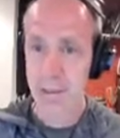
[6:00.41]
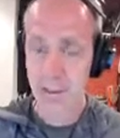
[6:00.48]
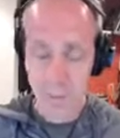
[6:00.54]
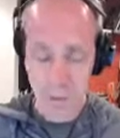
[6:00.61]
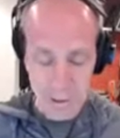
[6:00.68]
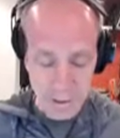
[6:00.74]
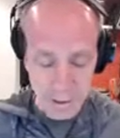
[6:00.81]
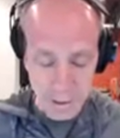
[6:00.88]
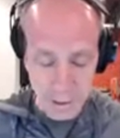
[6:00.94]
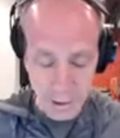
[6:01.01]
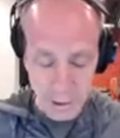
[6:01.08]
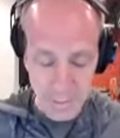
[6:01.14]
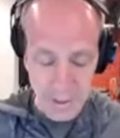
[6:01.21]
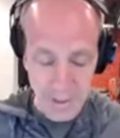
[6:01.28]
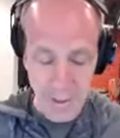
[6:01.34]
What's the
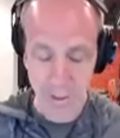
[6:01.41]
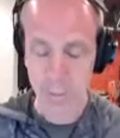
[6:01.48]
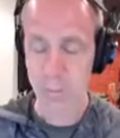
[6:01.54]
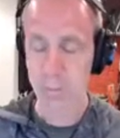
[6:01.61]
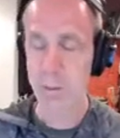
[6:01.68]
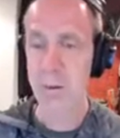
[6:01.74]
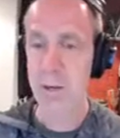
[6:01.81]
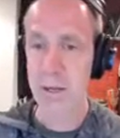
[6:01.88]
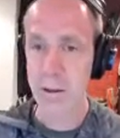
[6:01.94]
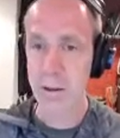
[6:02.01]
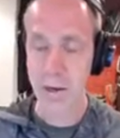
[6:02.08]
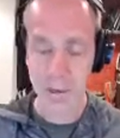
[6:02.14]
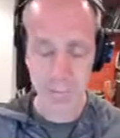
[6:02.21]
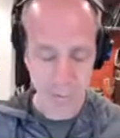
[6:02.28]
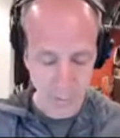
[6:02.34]
harmony? Well, we know the
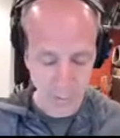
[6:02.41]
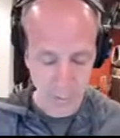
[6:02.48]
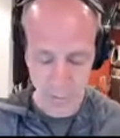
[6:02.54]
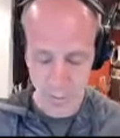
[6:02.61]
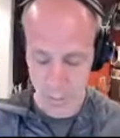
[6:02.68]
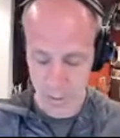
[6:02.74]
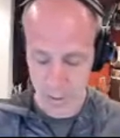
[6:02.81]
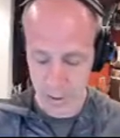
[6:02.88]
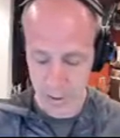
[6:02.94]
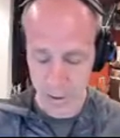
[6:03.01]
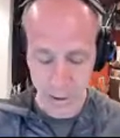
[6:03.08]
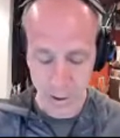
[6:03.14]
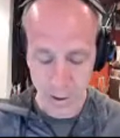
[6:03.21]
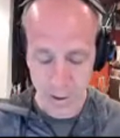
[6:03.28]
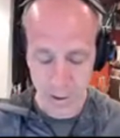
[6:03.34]
harmony. We've been working
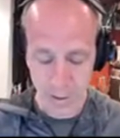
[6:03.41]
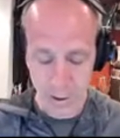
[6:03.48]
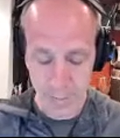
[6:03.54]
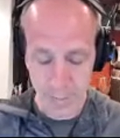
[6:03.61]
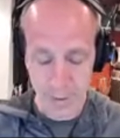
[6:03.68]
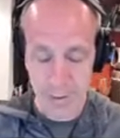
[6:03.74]
hard on the harmony.